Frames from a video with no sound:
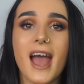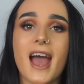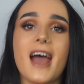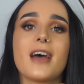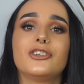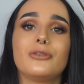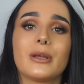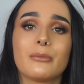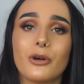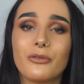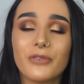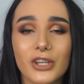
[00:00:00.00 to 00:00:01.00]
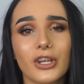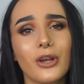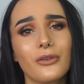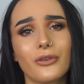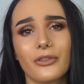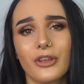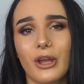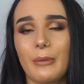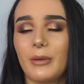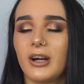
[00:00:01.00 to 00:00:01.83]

and doing more videos on them.